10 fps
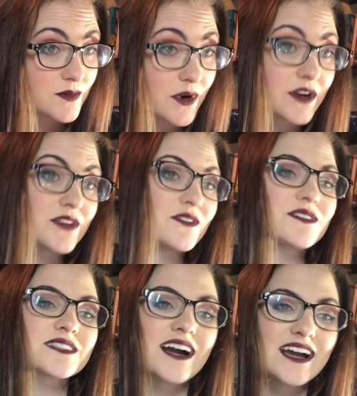tubercular
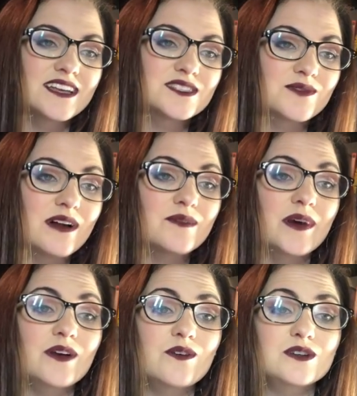sky surrounded
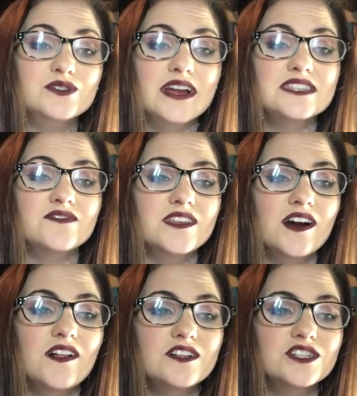by orange crates of
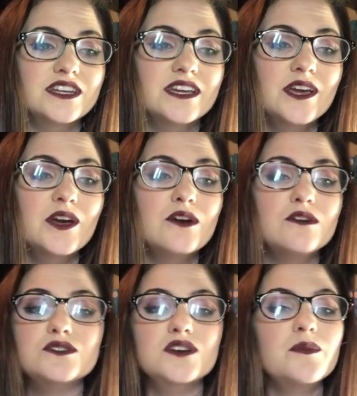theology,
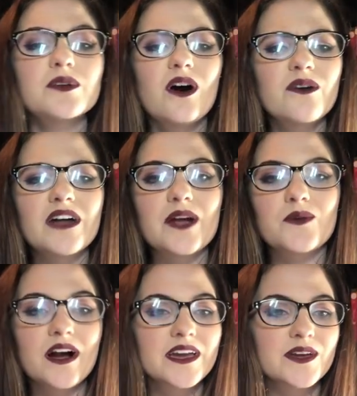who scribbled all night
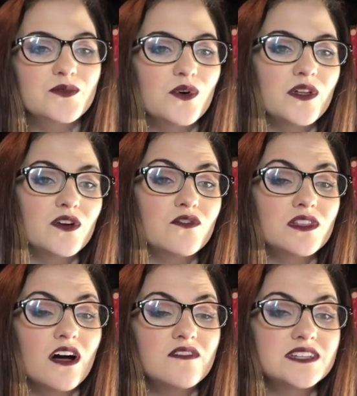rocking and rolling over
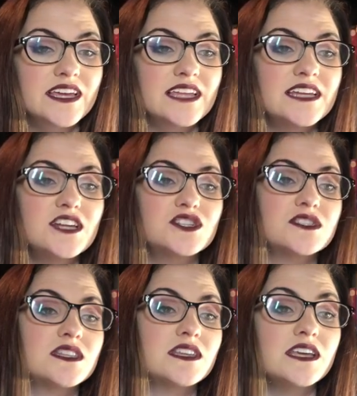lofty
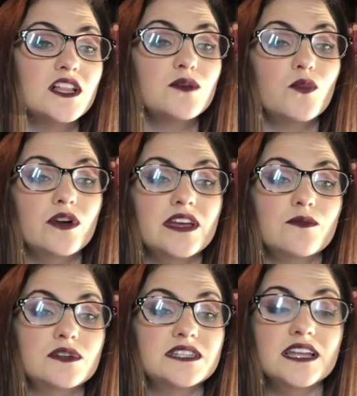incantations in the yellow morning
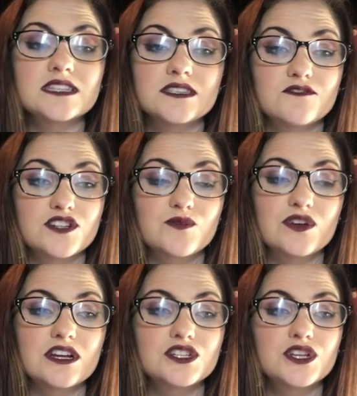were stanzas of
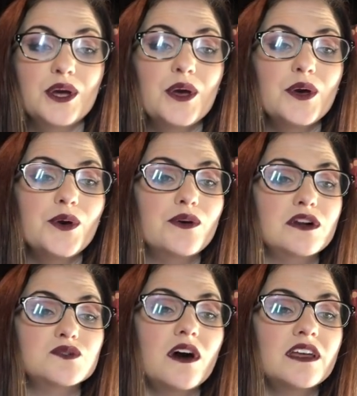gibberish, who
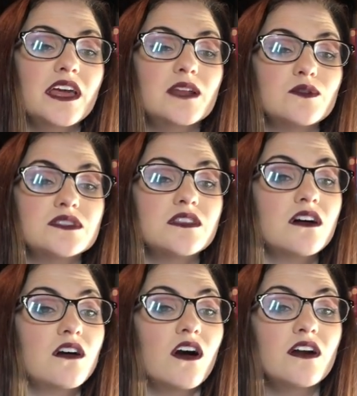cooked rotten animals,
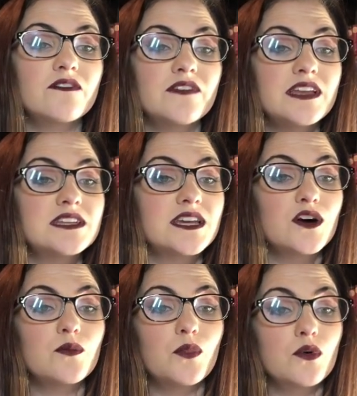lung, heart, feet,
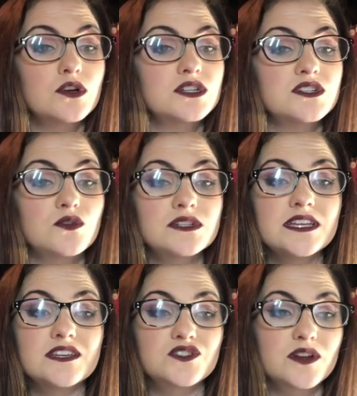tail, borscht, and
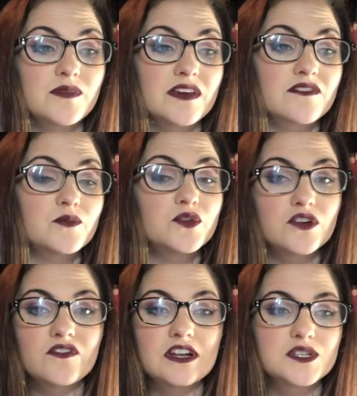tortillas dreaming of the
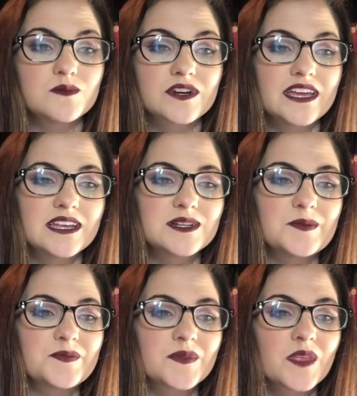pure vegetable
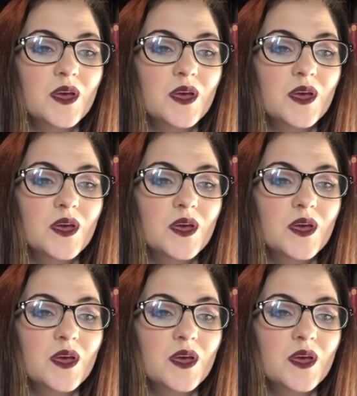kingdom,